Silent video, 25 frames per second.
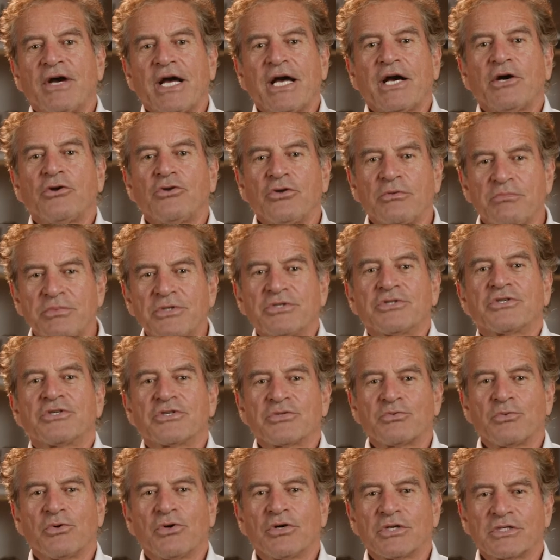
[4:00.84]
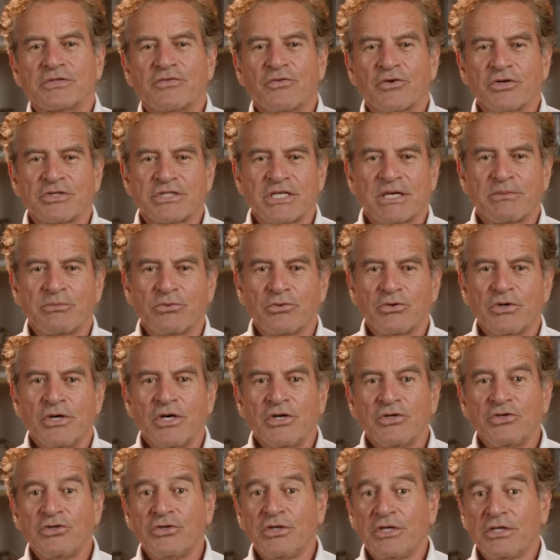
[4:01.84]
how your business works. For example,
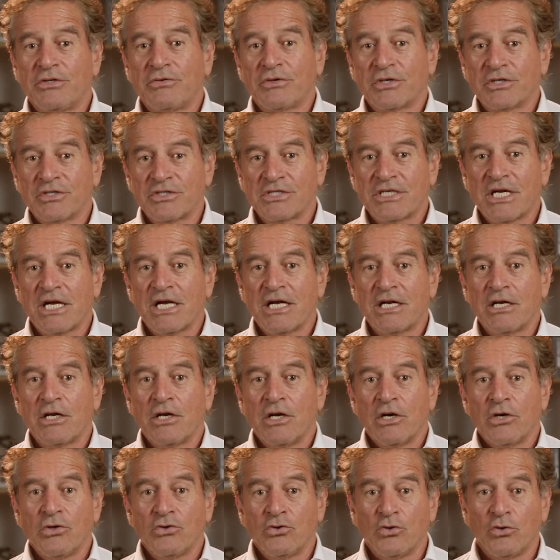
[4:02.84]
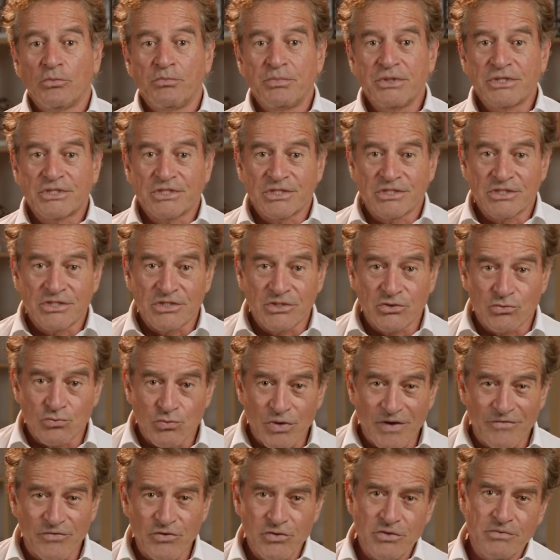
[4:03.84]
you need to understand your business's
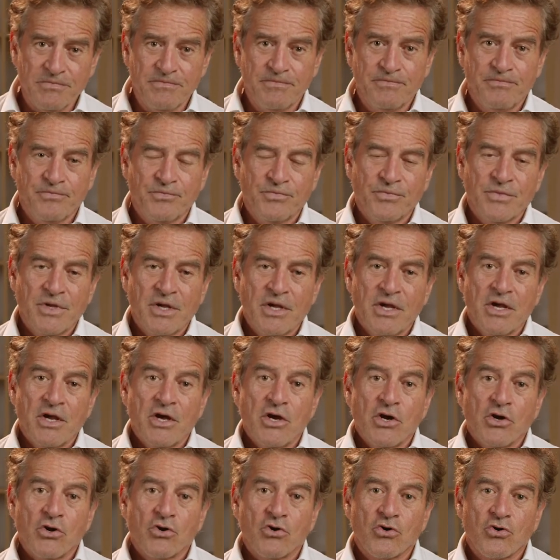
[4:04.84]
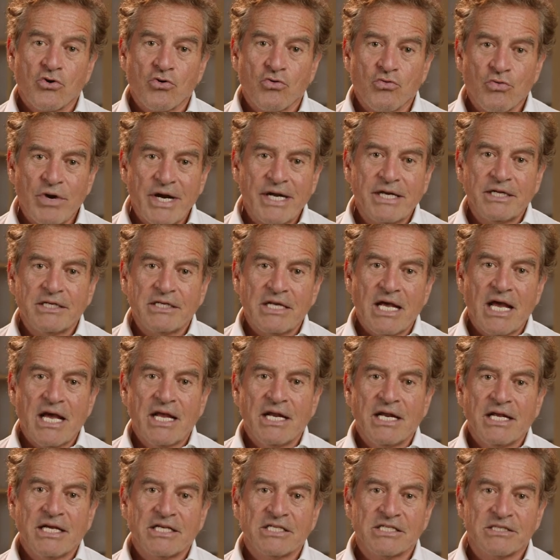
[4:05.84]
revenue, credit
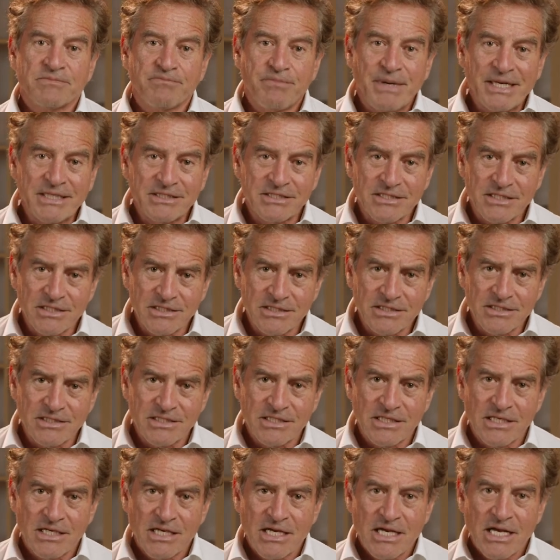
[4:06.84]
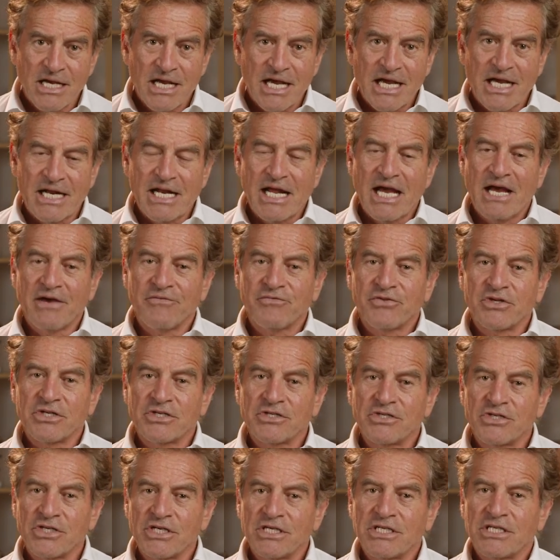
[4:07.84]
and expenses, and have the
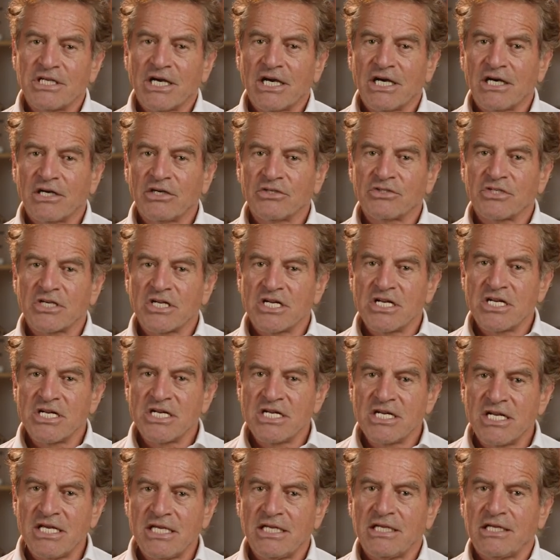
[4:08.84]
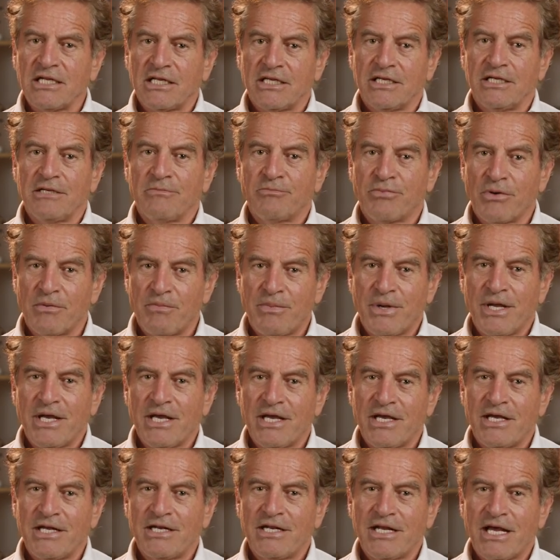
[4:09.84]
details neatly
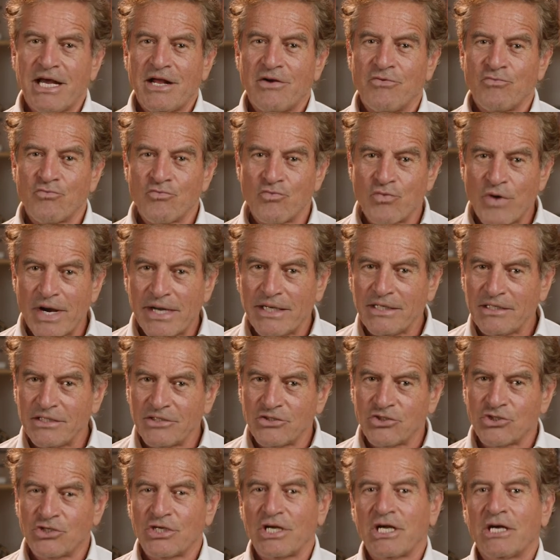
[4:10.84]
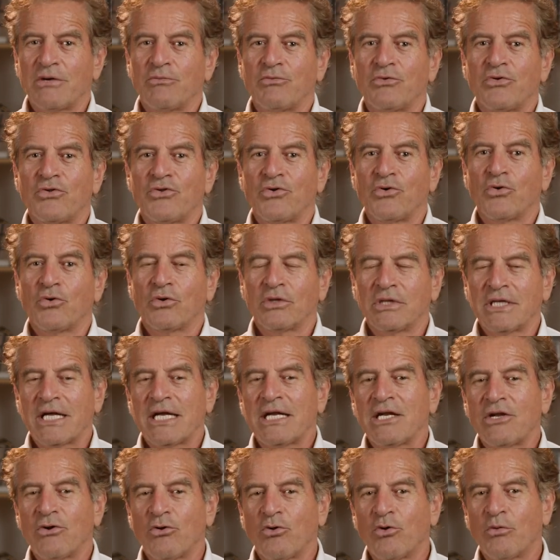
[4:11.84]
prepared and ready to share with your
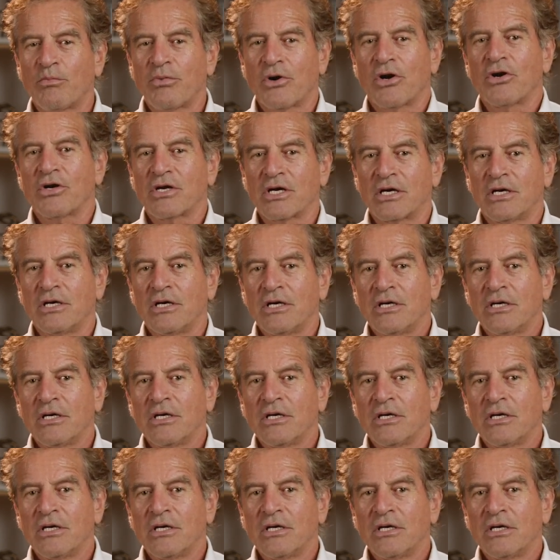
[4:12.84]
lender or broker.